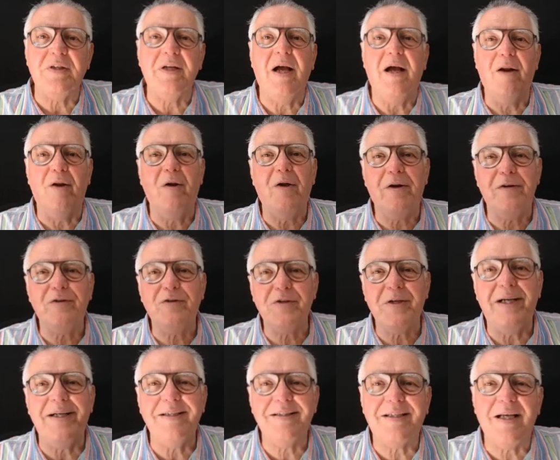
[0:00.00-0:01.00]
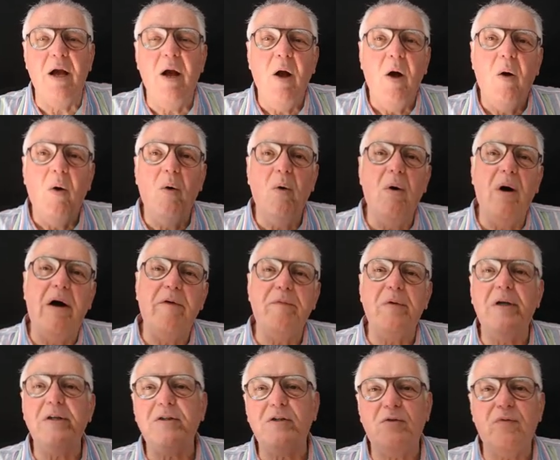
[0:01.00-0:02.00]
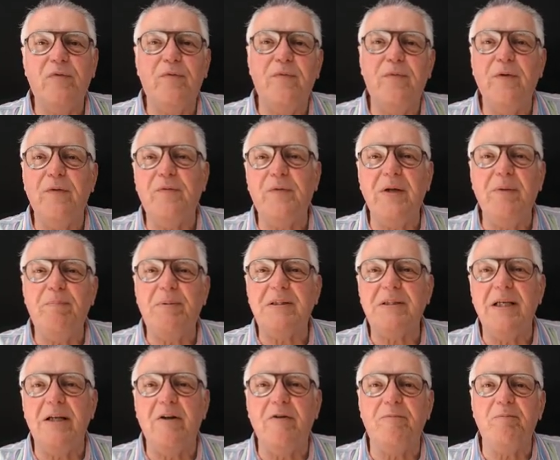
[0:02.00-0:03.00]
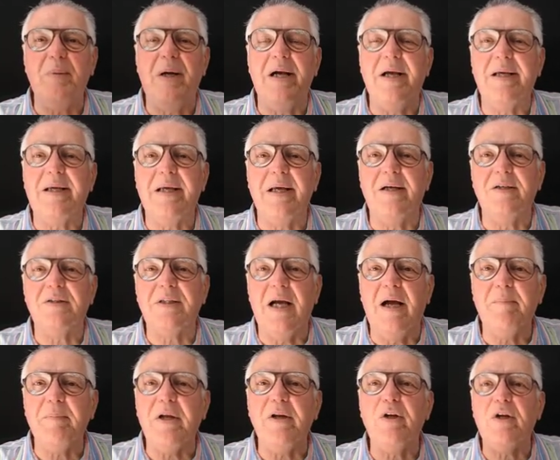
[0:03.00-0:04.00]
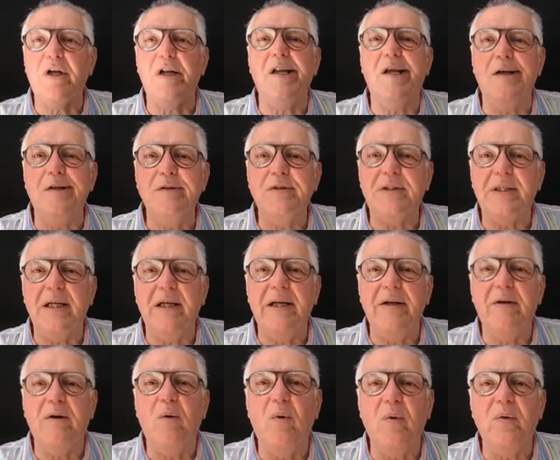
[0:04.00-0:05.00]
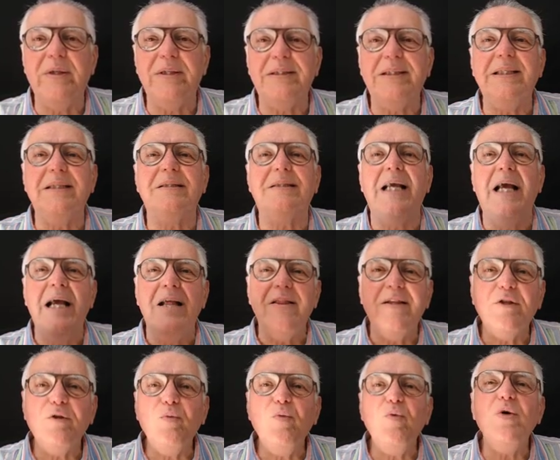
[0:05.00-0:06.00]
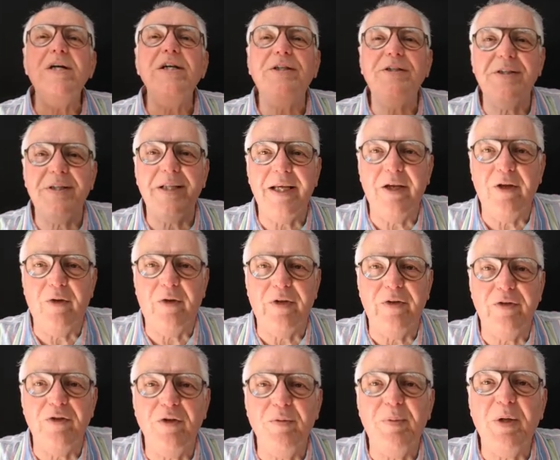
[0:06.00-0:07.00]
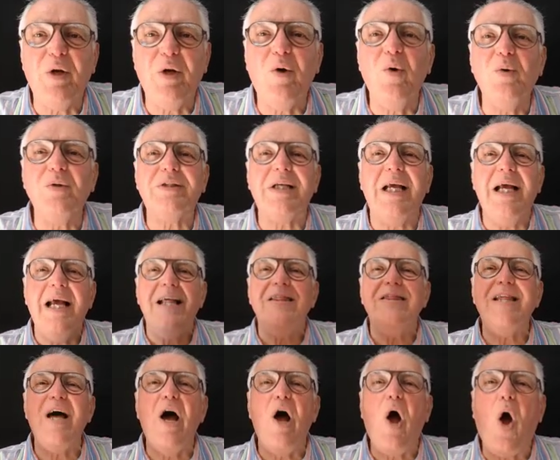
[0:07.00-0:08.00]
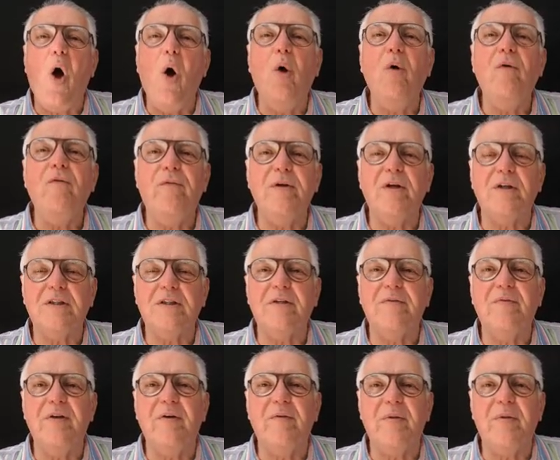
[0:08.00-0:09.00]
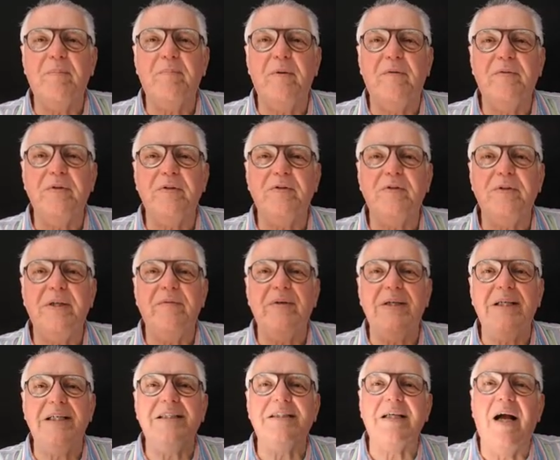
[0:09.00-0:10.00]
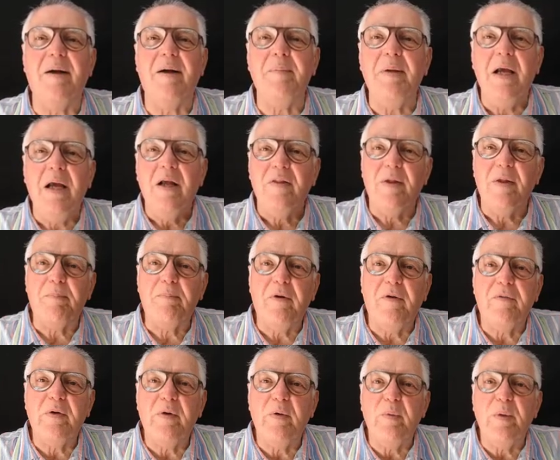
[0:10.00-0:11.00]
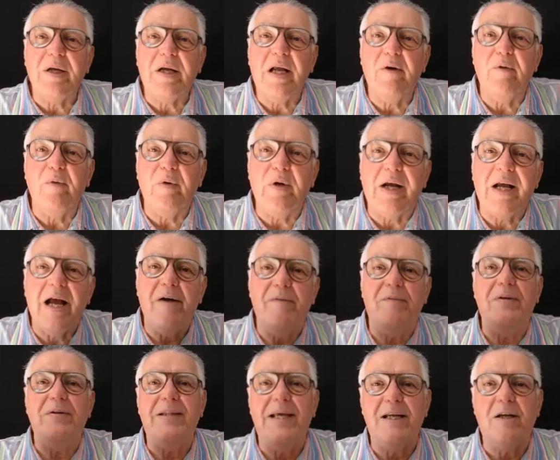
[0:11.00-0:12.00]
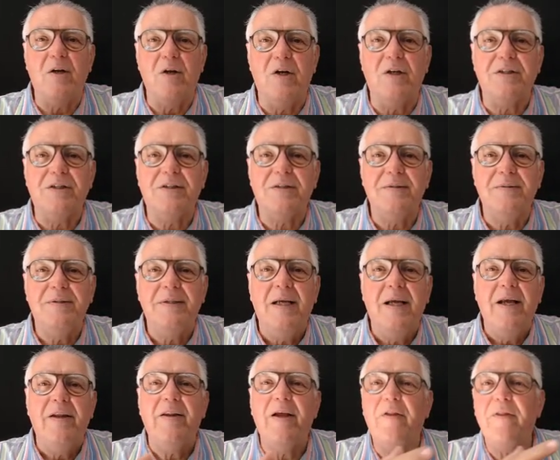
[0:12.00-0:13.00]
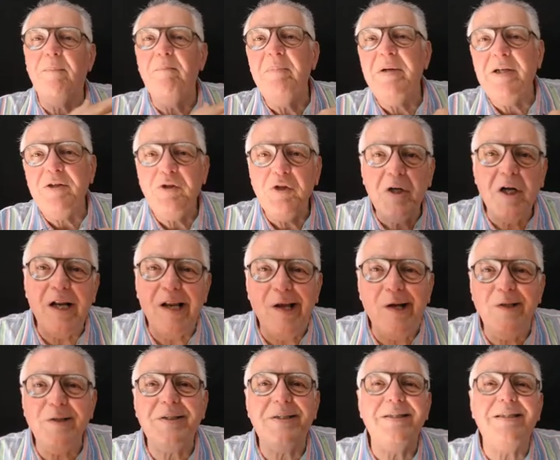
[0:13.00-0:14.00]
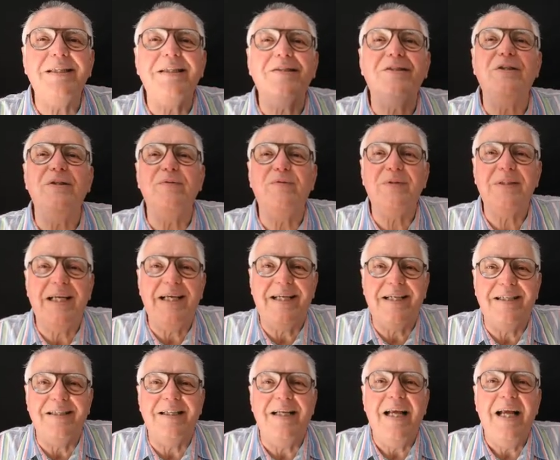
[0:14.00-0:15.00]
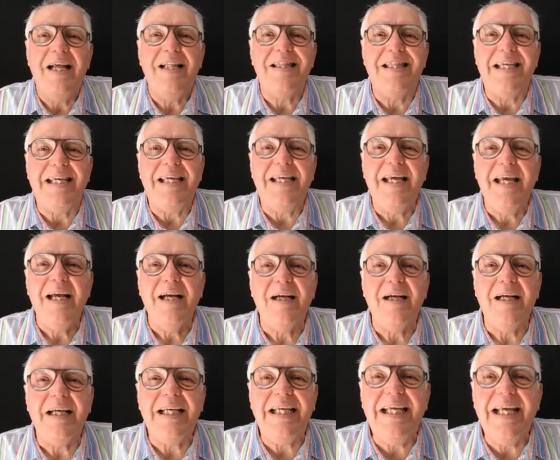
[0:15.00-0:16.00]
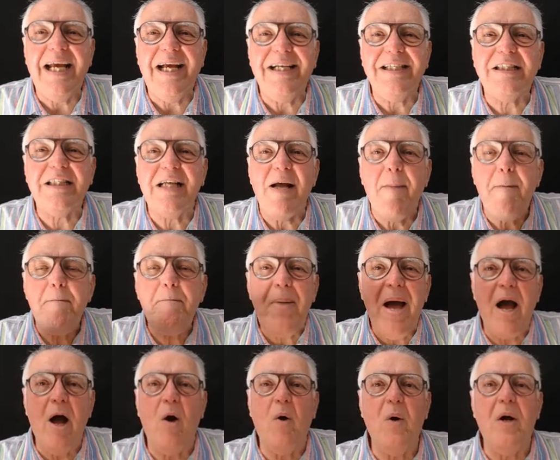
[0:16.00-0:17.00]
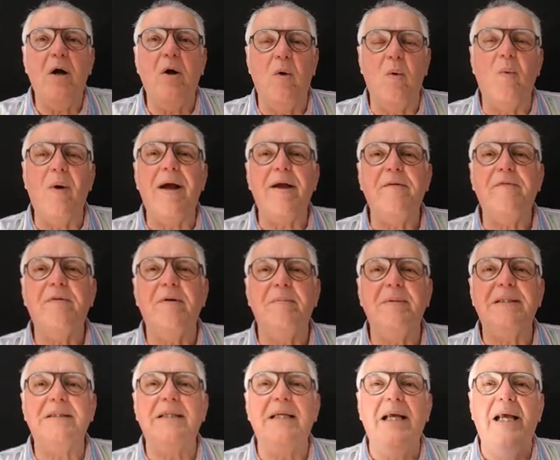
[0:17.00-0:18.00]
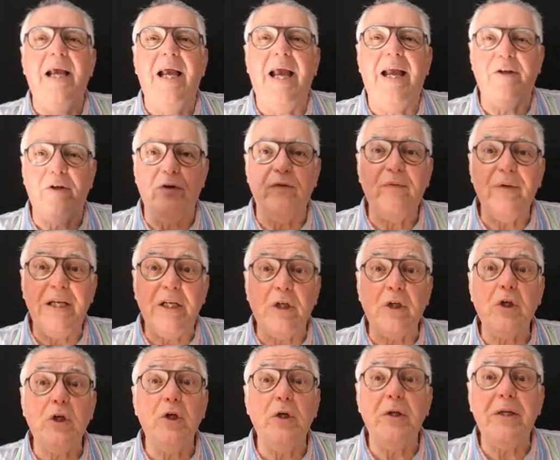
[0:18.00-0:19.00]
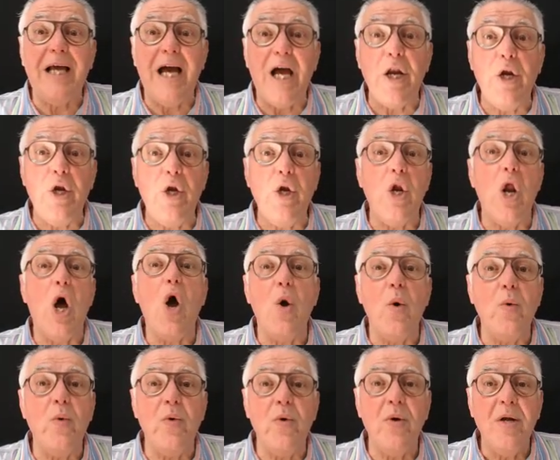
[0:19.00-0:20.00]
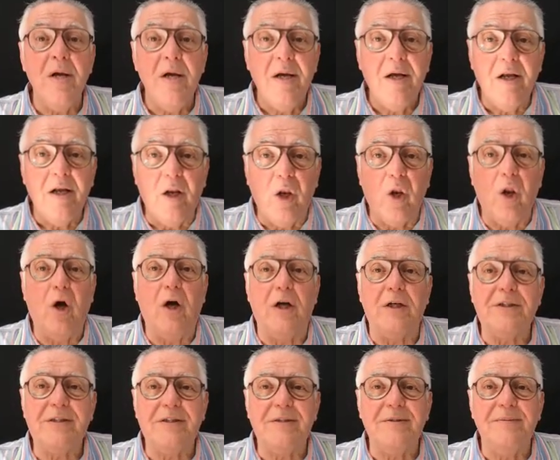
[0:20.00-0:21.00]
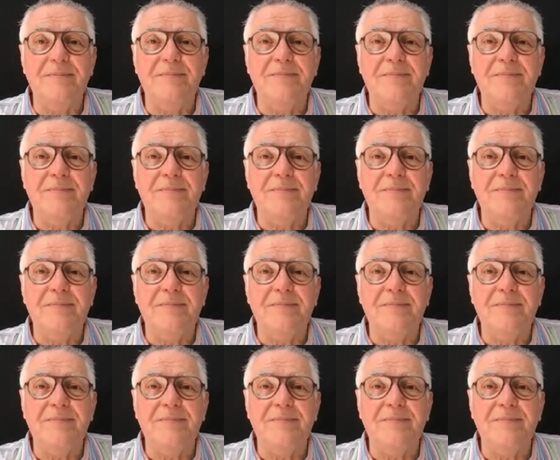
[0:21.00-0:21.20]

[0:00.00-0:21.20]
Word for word: Now, a lot of traders say, oh, I've lost fifty percent of my account, I'm going to close all the deals. That's the worst thing you can do, because the whole philosophy of the Profit Retriever is um, the profit will recover that loss. Now, the minute you close the deals, you've taken the E A's power away from it, and you've incurred a known loss.